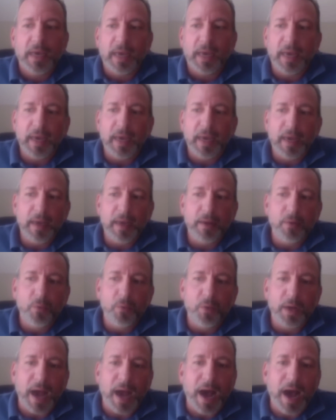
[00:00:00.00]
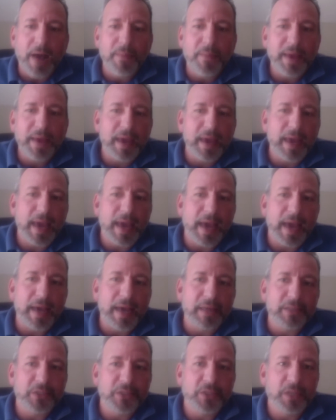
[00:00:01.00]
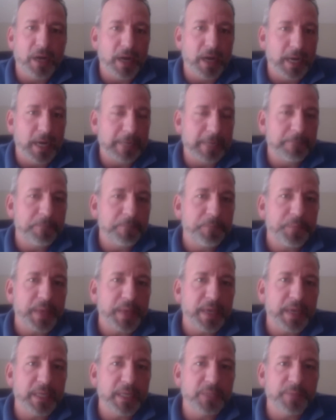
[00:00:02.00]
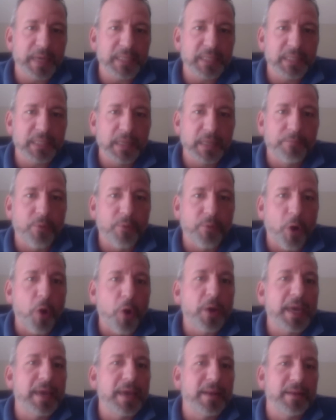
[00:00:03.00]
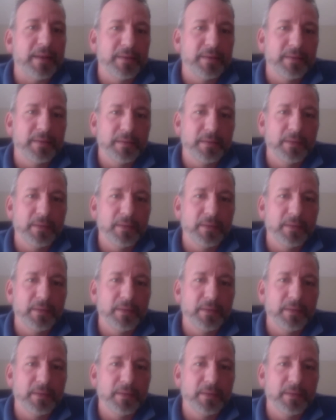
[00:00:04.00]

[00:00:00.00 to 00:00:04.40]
And what Abe has done is basically broken